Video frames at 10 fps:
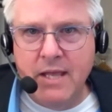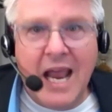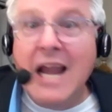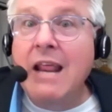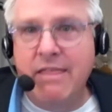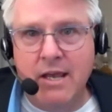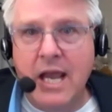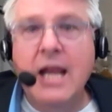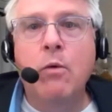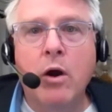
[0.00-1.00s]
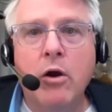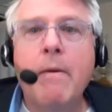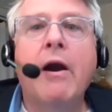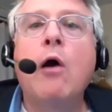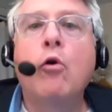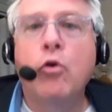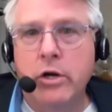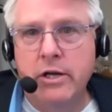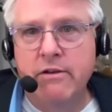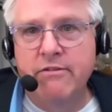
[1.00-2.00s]
Anything, anywhere, no matter how good
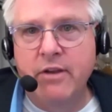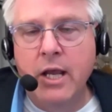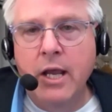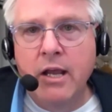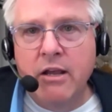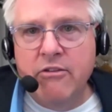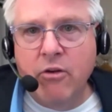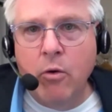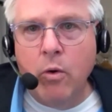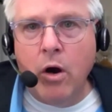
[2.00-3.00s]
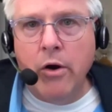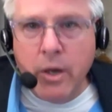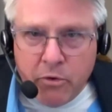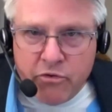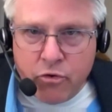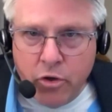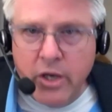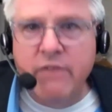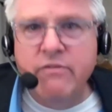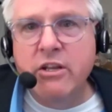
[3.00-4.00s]
it is. So our numbers are
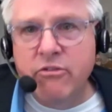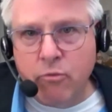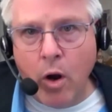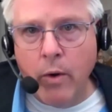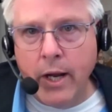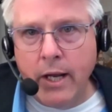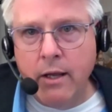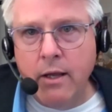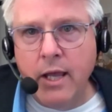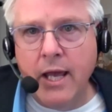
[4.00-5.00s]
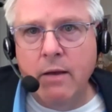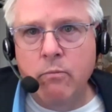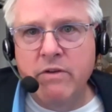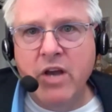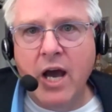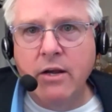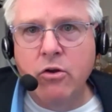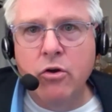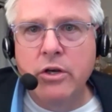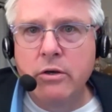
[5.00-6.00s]
good, everything's growing, and we've got
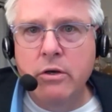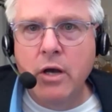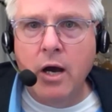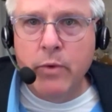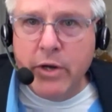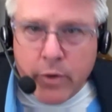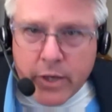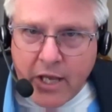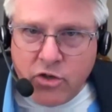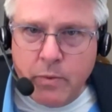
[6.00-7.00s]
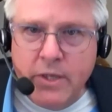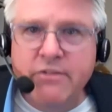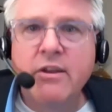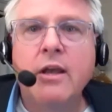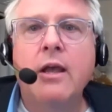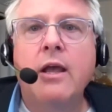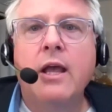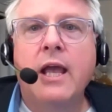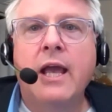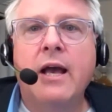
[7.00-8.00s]
good reader engagement,
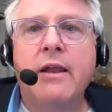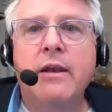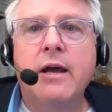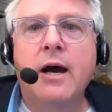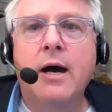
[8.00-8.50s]
and